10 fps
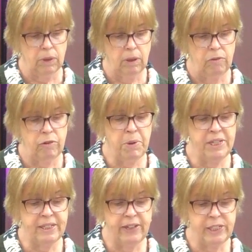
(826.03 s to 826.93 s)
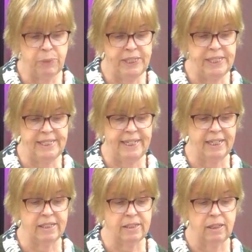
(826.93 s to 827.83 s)
From Isaiah
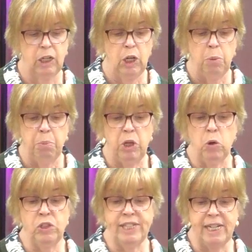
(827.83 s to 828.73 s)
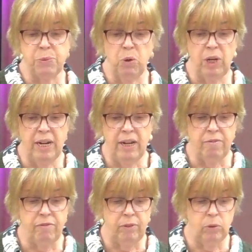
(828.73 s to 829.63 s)
26, "But your dead will
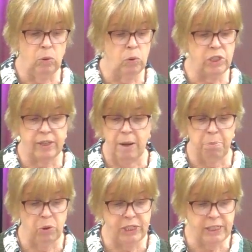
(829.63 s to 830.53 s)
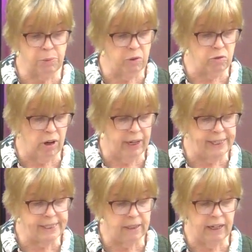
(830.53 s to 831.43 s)
live, Lord, their bodies will
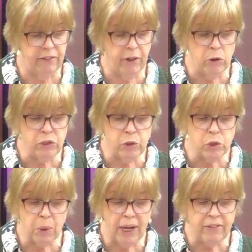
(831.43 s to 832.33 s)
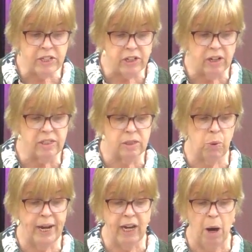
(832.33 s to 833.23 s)
rise. Let those who dwell in the dust
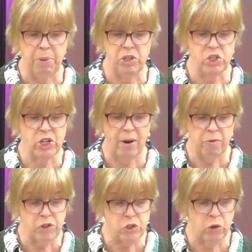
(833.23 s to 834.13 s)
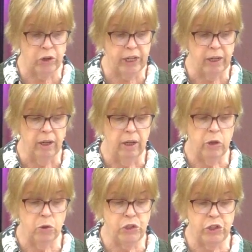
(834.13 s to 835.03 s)
wake up and shout for joy.
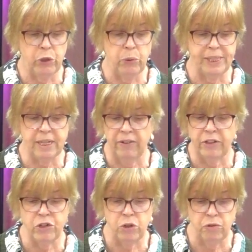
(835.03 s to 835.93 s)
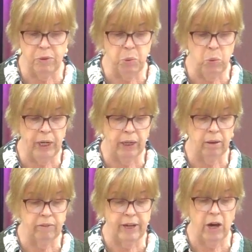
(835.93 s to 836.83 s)
Your dew is like the dew of the morning.
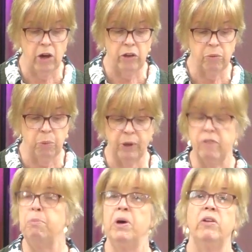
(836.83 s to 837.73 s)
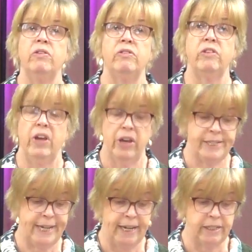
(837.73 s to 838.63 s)
The earth will give birth to her
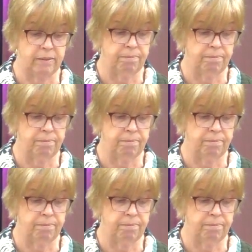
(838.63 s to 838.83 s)
dead."